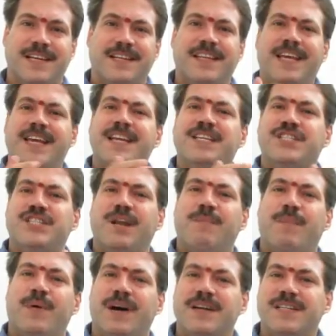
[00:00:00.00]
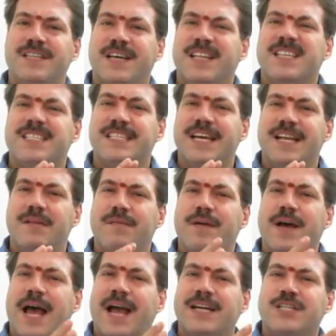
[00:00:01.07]
The initial parts are the
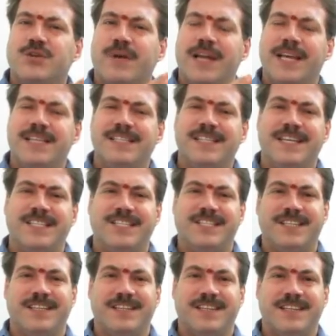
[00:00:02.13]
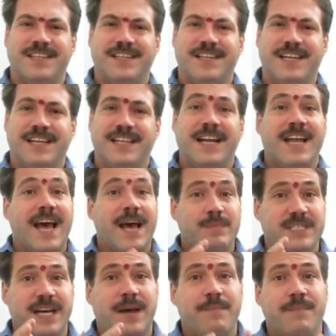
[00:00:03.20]
self-actualization that
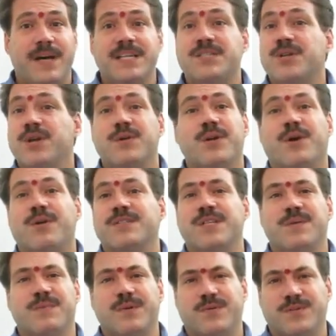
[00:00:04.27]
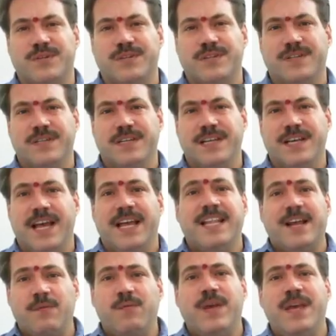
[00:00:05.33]
Abraham Maslow talks about,
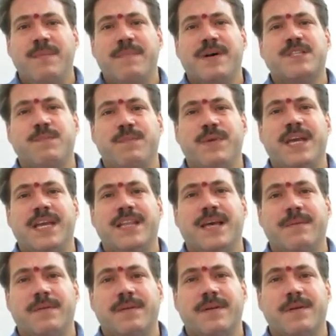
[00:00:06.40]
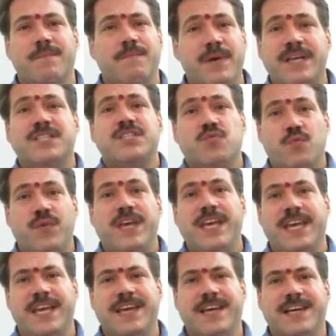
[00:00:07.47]
that we must be the best
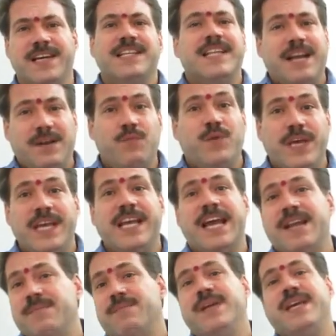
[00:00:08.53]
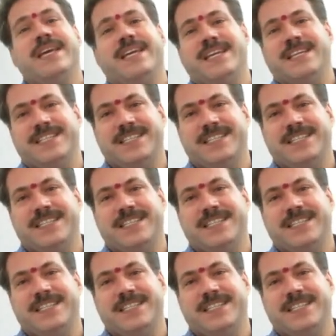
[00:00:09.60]
we that we can be.